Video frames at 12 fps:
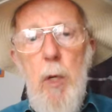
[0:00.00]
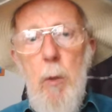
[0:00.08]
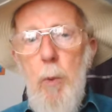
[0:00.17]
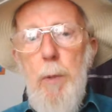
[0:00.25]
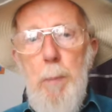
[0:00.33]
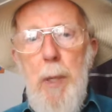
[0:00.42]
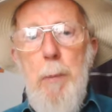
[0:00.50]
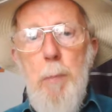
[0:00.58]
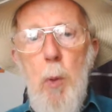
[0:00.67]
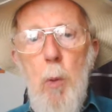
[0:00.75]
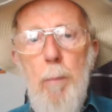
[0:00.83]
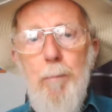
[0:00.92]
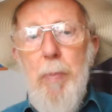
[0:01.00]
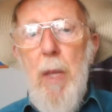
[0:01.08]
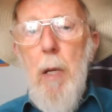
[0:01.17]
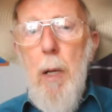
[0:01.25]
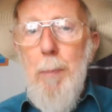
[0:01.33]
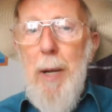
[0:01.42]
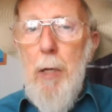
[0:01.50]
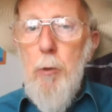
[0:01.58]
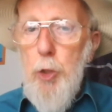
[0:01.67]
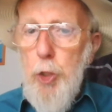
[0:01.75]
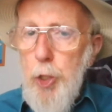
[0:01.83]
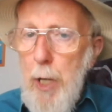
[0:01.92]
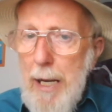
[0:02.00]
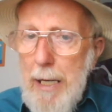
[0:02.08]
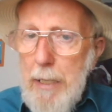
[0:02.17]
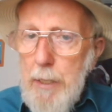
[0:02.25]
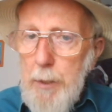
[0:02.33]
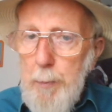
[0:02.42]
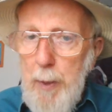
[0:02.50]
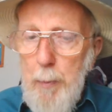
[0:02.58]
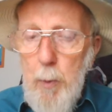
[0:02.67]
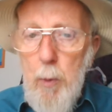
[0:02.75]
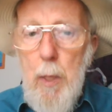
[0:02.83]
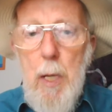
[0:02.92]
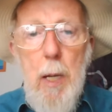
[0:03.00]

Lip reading: with people about trans people,